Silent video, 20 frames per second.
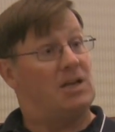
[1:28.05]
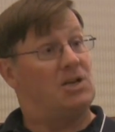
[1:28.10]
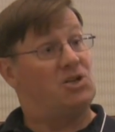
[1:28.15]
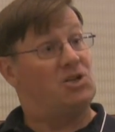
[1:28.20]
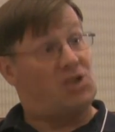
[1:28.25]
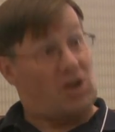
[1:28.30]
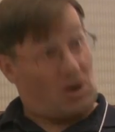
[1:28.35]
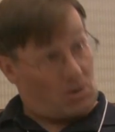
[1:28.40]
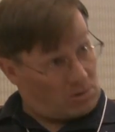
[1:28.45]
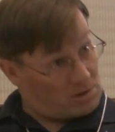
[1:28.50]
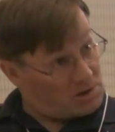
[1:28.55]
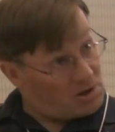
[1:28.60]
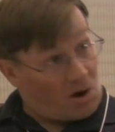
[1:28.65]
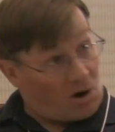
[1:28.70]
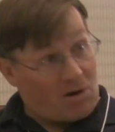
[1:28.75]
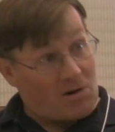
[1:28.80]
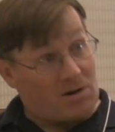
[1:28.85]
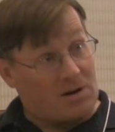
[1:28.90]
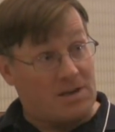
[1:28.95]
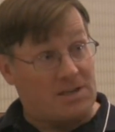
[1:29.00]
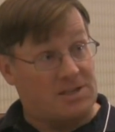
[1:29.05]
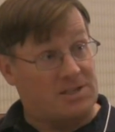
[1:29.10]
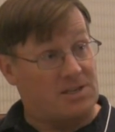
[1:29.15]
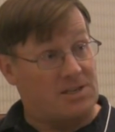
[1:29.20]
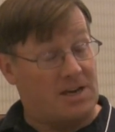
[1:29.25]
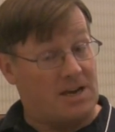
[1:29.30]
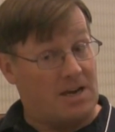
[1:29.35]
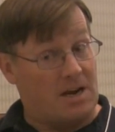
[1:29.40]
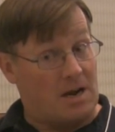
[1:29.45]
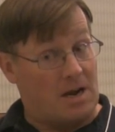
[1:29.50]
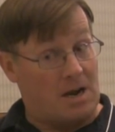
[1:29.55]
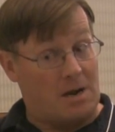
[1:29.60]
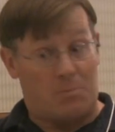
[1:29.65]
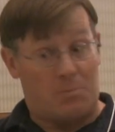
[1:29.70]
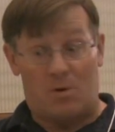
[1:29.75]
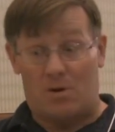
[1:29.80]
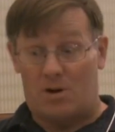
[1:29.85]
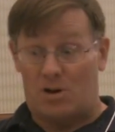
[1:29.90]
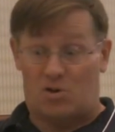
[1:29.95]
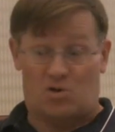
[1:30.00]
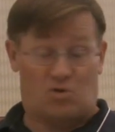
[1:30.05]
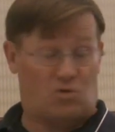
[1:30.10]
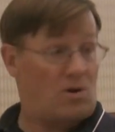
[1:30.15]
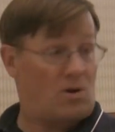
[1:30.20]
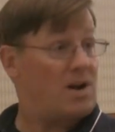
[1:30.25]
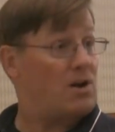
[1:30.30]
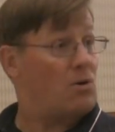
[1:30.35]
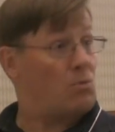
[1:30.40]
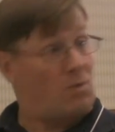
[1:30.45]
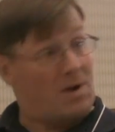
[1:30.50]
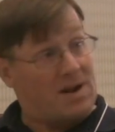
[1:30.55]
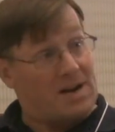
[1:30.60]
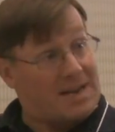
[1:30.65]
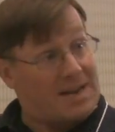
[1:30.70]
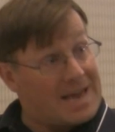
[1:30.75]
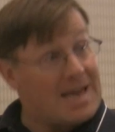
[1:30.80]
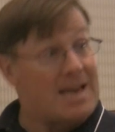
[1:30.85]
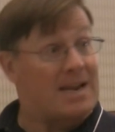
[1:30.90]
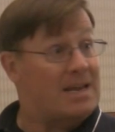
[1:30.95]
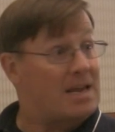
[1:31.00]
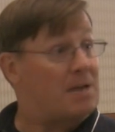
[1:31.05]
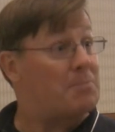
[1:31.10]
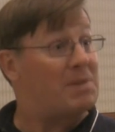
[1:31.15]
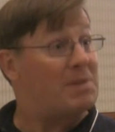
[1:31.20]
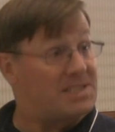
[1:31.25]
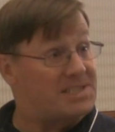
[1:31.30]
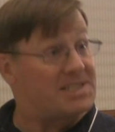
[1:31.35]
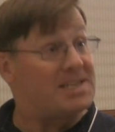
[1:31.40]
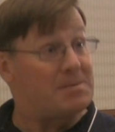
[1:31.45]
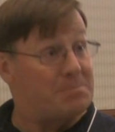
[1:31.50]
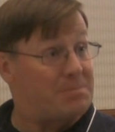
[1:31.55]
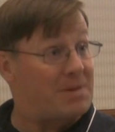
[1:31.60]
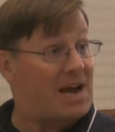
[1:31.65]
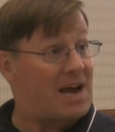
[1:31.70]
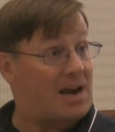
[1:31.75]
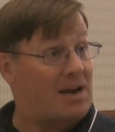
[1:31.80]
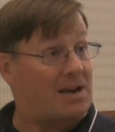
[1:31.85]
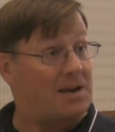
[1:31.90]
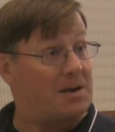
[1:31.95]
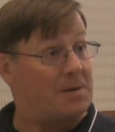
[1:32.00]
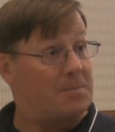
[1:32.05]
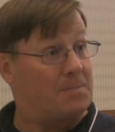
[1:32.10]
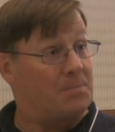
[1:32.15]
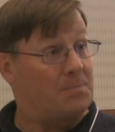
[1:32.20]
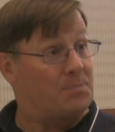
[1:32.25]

Gerald Doherty said, I'm going to try to run again and get my seat back.